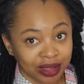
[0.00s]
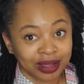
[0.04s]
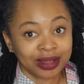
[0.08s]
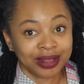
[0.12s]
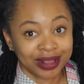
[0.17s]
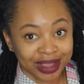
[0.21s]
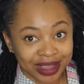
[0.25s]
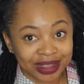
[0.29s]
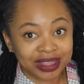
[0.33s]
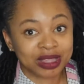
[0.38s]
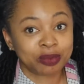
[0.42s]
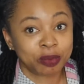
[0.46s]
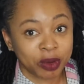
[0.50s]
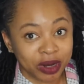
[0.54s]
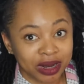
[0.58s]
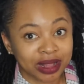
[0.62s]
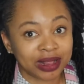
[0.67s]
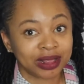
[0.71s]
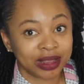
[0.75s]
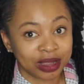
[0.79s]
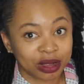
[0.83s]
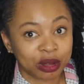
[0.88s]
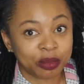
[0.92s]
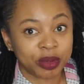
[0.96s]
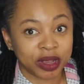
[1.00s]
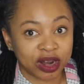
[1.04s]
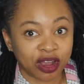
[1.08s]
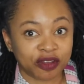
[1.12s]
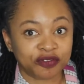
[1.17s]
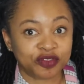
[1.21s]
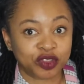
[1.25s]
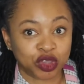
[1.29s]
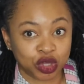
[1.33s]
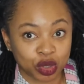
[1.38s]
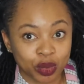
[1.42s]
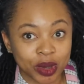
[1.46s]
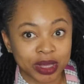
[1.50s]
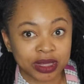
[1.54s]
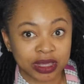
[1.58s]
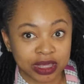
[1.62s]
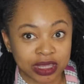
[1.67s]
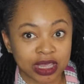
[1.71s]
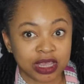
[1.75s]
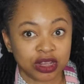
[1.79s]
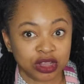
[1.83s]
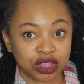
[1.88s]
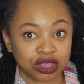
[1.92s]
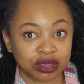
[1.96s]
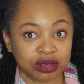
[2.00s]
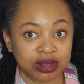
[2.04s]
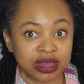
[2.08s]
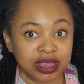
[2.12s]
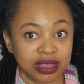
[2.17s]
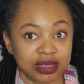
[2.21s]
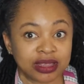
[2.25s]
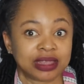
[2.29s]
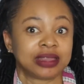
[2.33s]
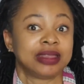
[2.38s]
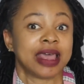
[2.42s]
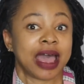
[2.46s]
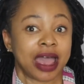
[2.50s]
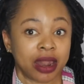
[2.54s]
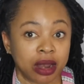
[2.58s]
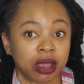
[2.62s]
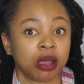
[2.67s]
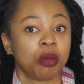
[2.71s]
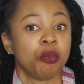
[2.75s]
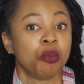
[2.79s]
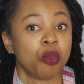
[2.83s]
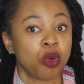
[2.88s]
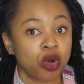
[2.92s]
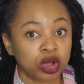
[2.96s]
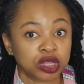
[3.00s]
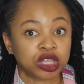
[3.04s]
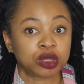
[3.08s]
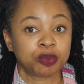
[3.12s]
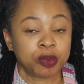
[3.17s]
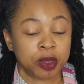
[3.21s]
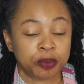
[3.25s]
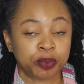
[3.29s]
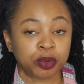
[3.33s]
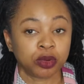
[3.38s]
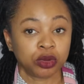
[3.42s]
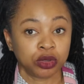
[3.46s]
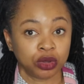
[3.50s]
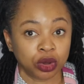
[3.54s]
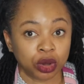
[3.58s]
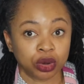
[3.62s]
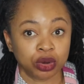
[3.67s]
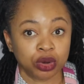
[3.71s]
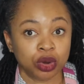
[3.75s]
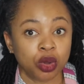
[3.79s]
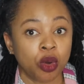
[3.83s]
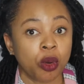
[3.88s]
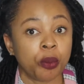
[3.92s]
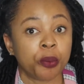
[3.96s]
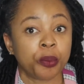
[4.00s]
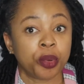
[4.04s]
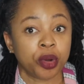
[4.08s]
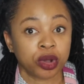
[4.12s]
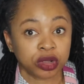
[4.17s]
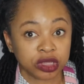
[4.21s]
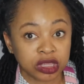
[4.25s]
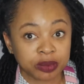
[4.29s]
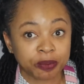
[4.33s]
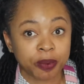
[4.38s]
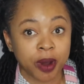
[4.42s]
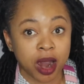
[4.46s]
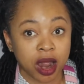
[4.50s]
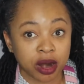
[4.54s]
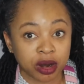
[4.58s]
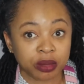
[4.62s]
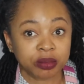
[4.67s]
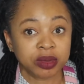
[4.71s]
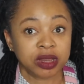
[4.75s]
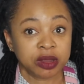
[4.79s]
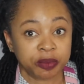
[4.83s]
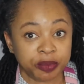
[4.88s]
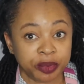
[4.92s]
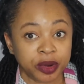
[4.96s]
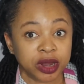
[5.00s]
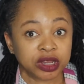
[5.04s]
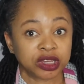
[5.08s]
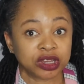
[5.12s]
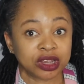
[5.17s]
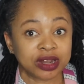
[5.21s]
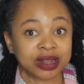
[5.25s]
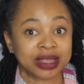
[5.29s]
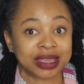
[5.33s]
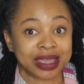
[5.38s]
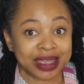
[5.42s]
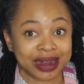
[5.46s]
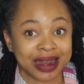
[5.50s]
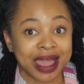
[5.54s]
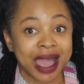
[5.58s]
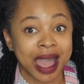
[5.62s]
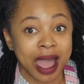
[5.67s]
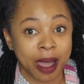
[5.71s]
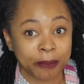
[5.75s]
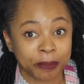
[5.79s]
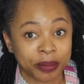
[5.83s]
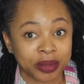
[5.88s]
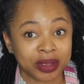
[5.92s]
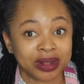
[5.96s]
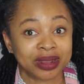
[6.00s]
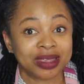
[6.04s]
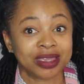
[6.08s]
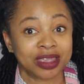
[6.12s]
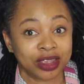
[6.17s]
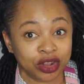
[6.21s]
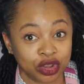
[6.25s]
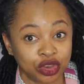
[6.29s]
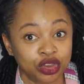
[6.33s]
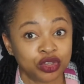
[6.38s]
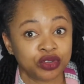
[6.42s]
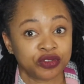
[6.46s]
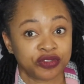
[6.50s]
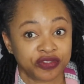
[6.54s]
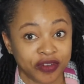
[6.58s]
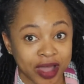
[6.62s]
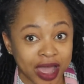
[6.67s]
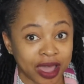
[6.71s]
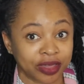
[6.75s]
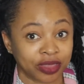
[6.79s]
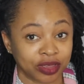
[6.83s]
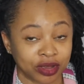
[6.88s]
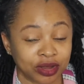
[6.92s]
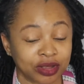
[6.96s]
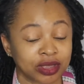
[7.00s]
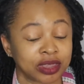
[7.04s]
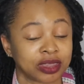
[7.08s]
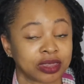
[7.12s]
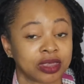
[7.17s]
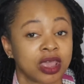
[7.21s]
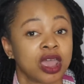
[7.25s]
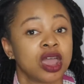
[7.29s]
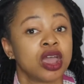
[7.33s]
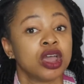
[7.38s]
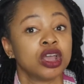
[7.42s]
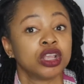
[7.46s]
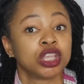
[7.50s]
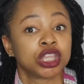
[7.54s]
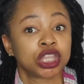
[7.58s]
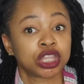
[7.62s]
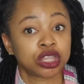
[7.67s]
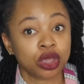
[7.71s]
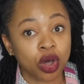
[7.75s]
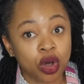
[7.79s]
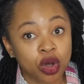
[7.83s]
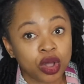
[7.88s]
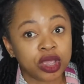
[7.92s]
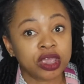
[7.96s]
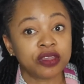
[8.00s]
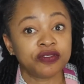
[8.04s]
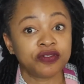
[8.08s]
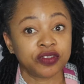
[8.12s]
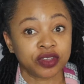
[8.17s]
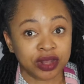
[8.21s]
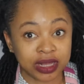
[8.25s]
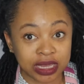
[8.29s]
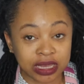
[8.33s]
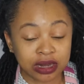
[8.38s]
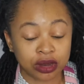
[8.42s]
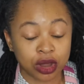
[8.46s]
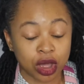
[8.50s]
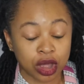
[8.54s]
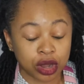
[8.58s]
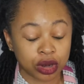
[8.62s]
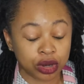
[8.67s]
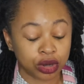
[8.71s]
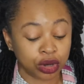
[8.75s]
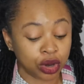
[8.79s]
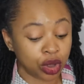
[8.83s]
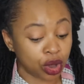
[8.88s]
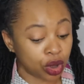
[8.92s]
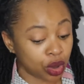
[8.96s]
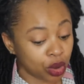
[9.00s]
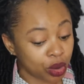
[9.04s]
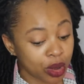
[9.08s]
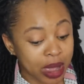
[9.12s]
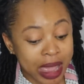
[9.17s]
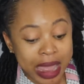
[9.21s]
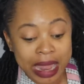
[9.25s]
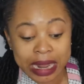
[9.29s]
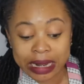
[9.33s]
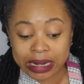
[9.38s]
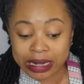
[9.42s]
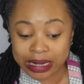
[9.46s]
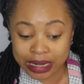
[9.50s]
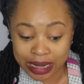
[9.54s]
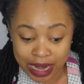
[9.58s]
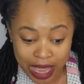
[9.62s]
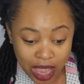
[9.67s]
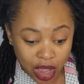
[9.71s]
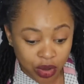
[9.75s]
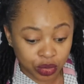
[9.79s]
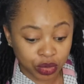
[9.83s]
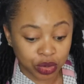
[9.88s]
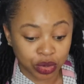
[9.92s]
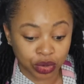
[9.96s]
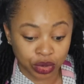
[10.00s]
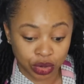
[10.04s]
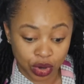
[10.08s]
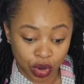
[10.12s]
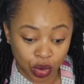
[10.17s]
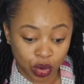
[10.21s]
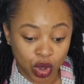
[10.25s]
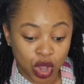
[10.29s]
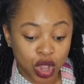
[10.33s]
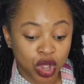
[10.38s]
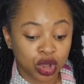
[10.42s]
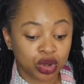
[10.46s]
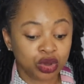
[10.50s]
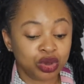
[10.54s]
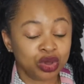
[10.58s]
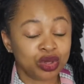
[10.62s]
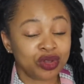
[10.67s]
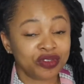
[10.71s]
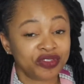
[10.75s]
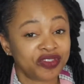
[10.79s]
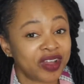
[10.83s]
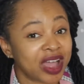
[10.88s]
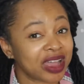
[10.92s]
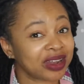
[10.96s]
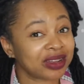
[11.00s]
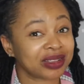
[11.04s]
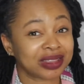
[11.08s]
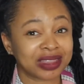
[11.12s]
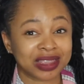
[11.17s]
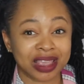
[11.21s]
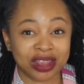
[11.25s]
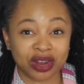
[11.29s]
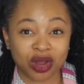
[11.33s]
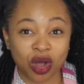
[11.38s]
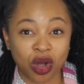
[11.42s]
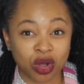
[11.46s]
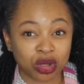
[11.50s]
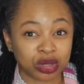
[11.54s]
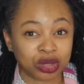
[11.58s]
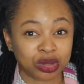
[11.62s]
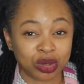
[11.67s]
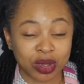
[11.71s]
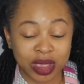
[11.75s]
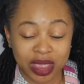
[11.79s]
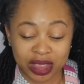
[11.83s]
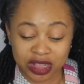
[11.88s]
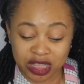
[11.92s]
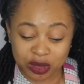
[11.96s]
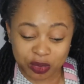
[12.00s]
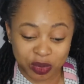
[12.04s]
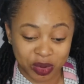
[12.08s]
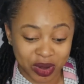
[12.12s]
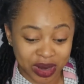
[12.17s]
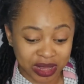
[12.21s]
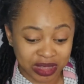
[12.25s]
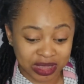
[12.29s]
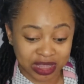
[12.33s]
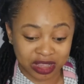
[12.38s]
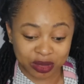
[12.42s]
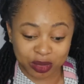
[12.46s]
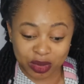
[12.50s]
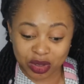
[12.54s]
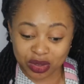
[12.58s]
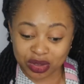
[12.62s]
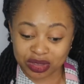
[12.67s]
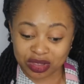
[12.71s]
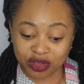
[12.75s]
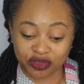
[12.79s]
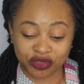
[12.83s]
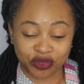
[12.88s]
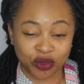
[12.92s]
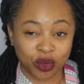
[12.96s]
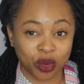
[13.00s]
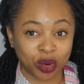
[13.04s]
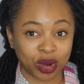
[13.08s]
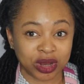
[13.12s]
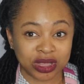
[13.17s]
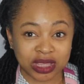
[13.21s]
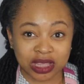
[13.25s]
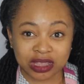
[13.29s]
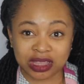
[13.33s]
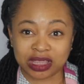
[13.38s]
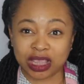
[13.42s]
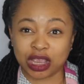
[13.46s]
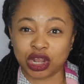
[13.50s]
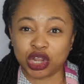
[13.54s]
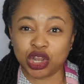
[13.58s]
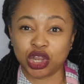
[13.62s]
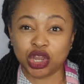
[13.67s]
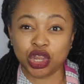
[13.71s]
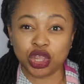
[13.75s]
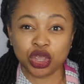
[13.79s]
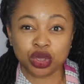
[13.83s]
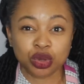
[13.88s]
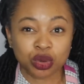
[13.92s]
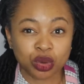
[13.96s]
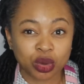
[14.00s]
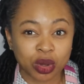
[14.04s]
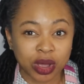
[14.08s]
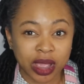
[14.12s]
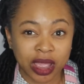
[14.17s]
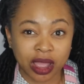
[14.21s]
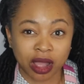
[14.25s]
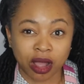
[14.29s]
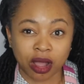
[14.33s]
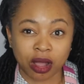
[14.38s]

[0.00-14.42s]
let's put a little bit of twist into this that most people don't know. Postpartum depression can happen in new fathers. So if you did not know, now you know. New fathers can also experience this because, of course, it's a new